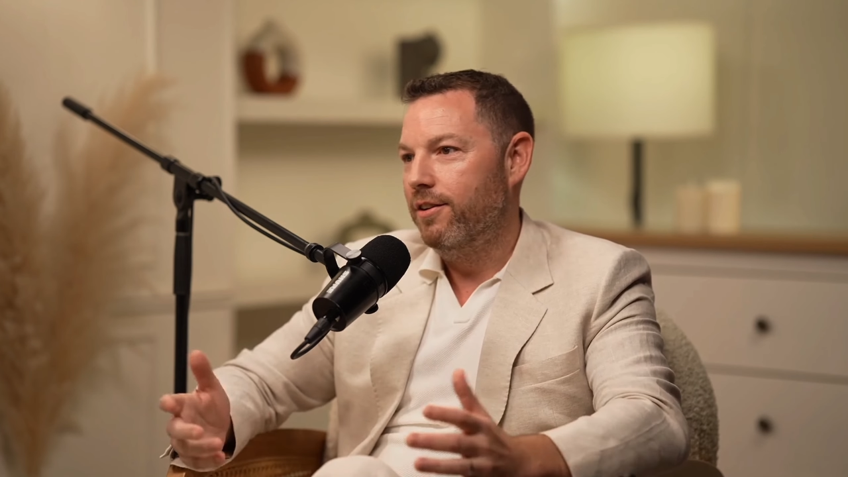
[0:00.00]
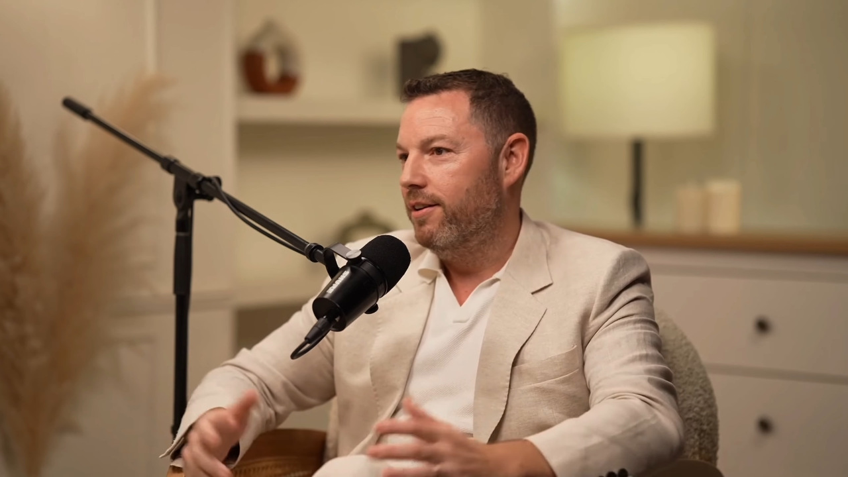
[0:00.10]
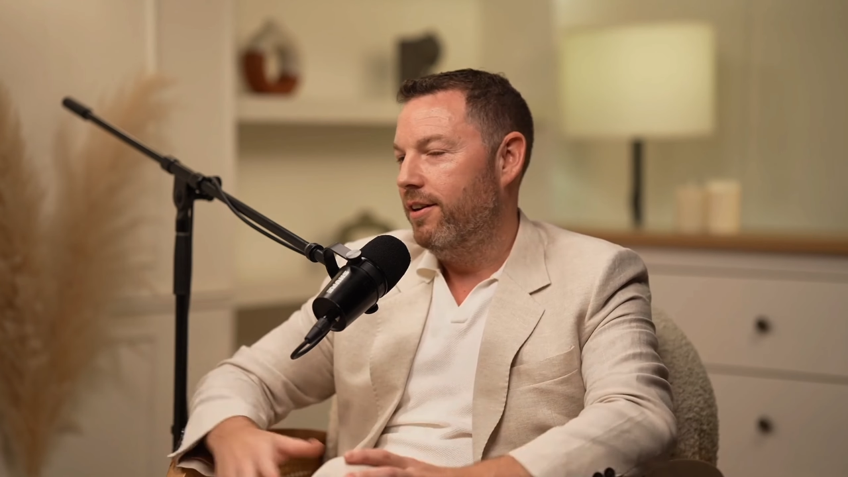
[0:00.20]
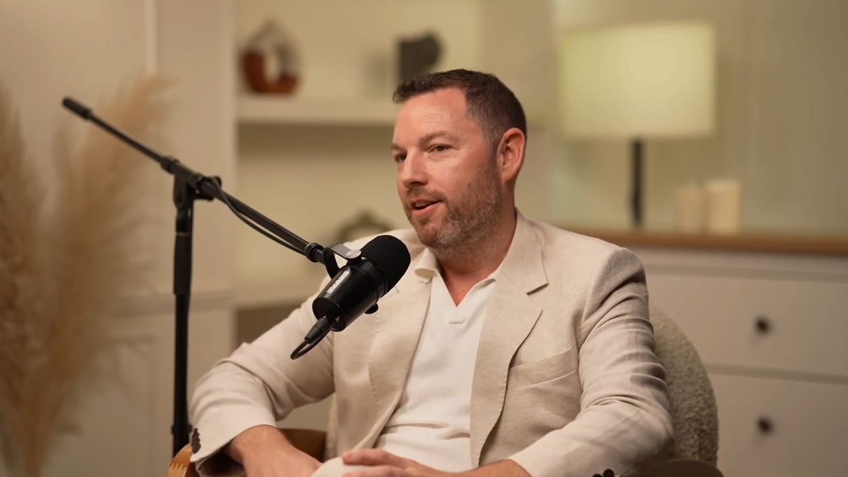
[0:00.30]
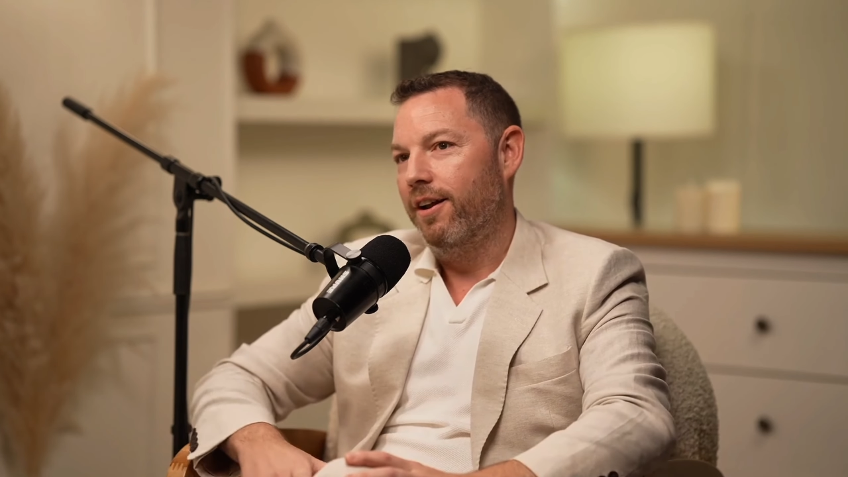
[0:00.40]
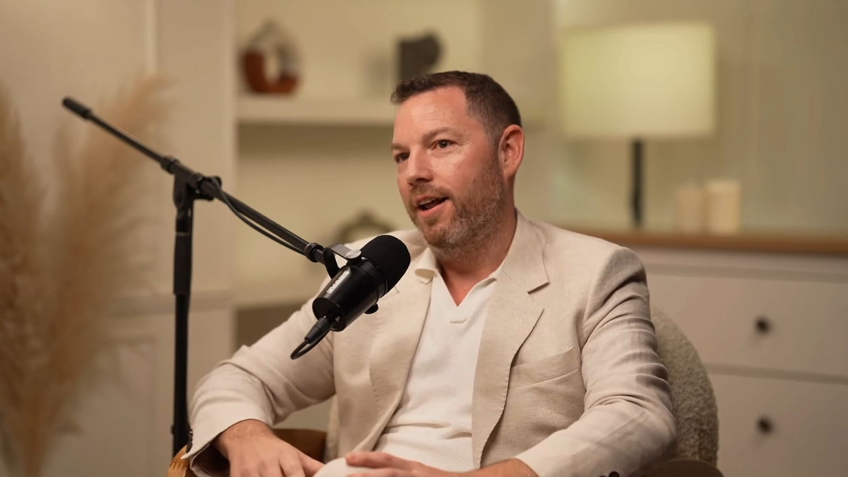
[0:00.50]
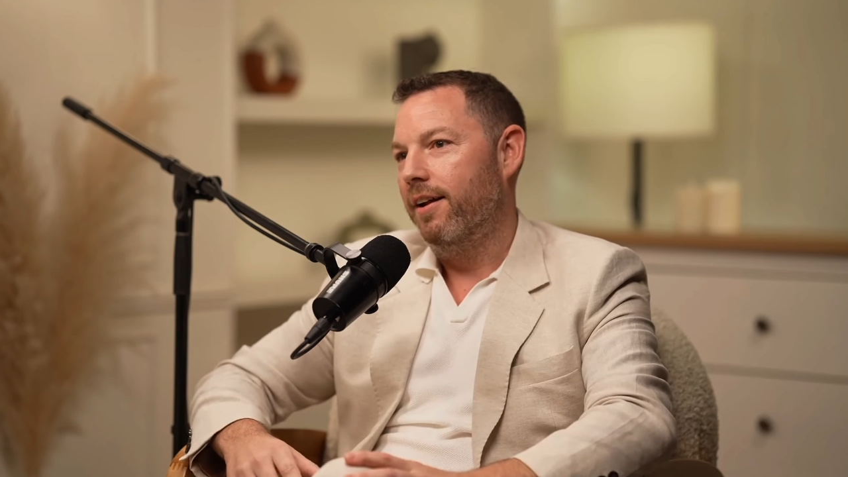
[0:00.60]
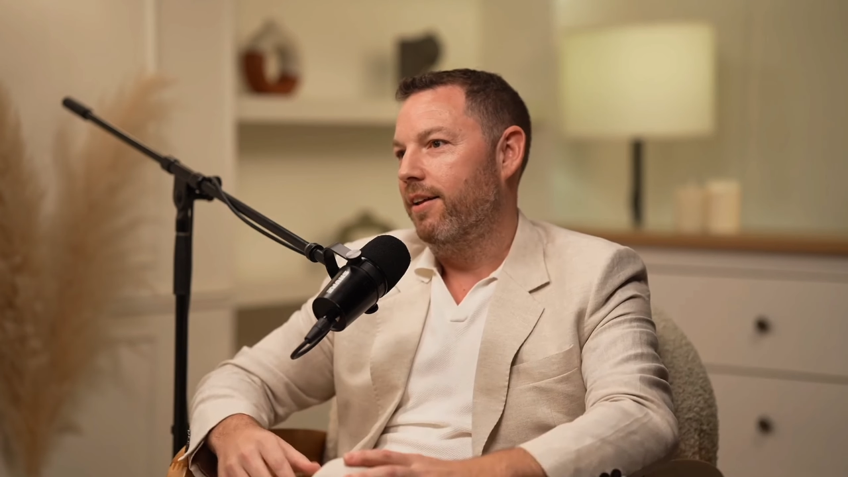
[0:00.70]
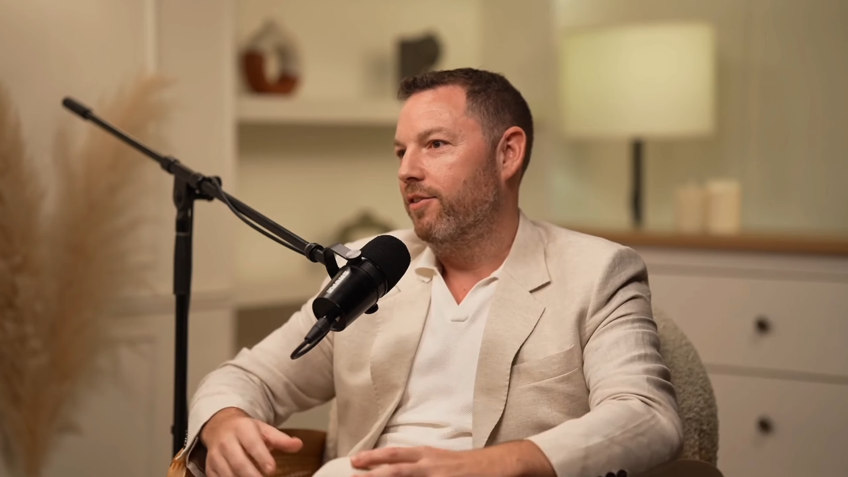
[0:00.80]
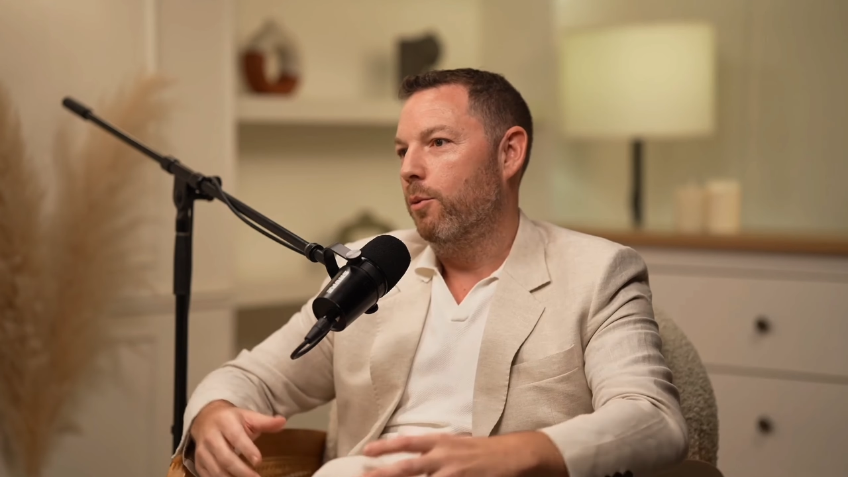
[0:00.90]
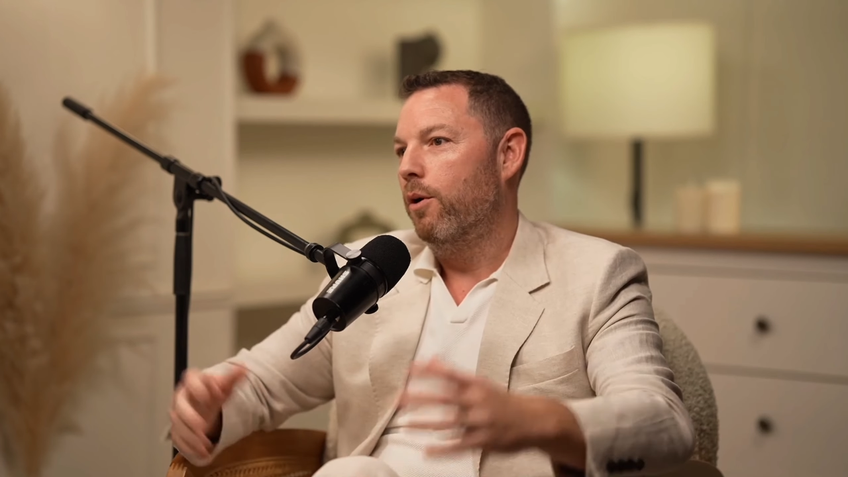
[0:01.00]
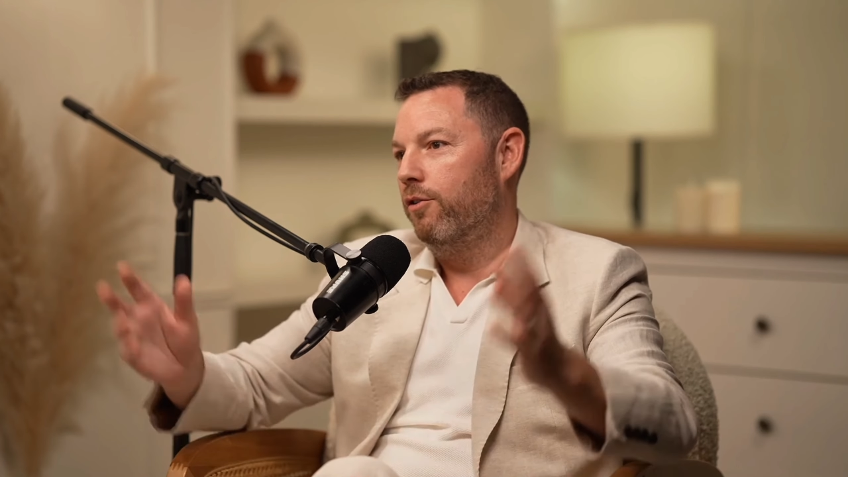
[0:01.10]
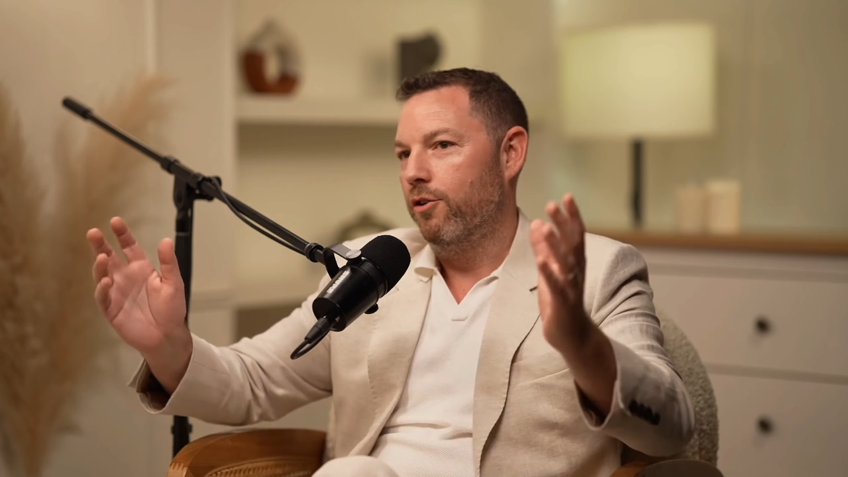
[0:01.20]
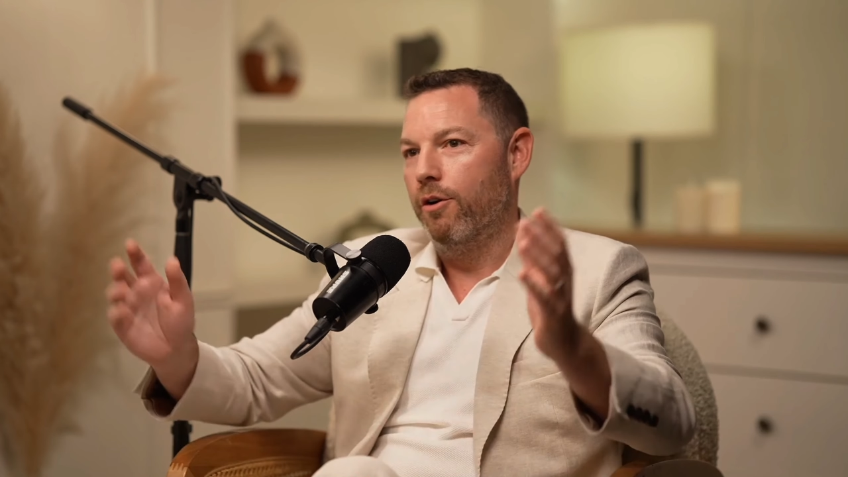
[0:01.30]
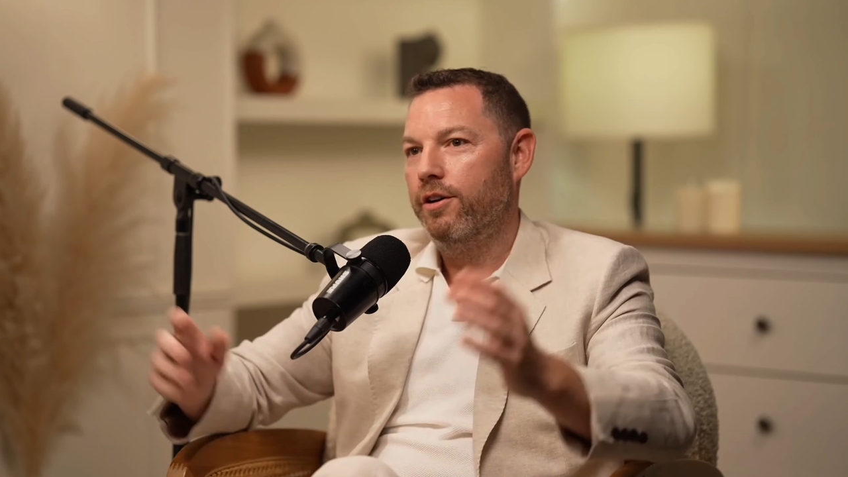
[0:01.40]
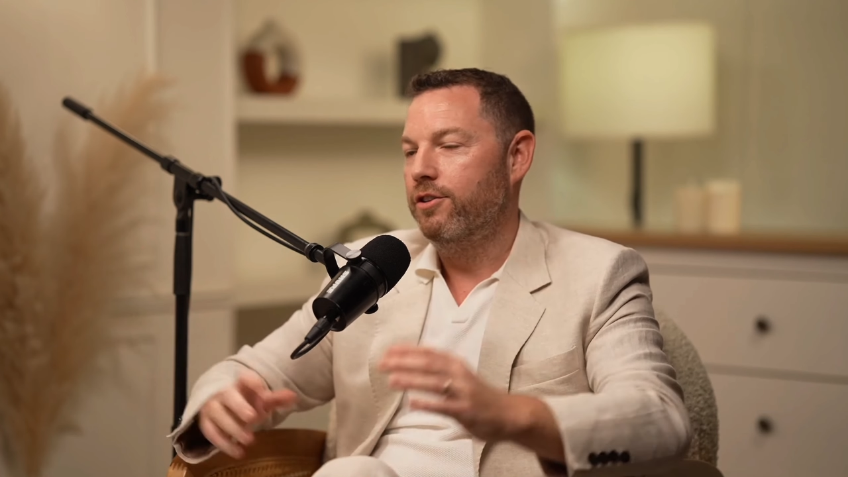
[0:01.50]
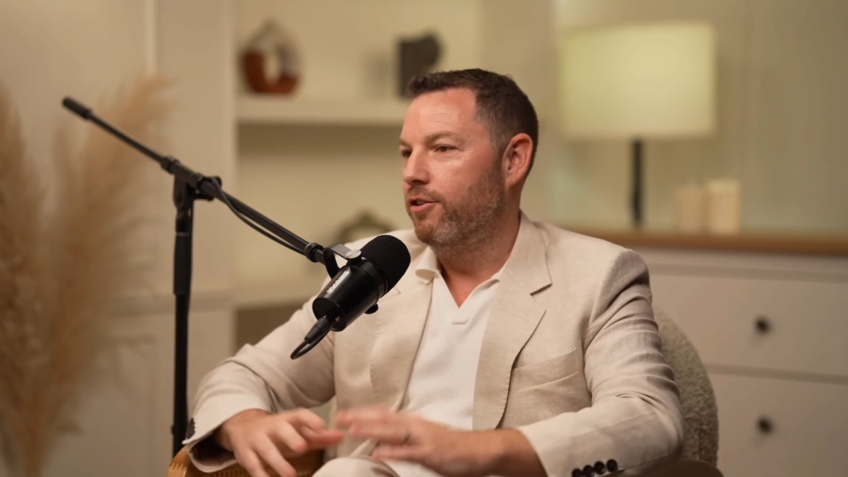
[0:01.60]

Nowadays, the world's your oyster.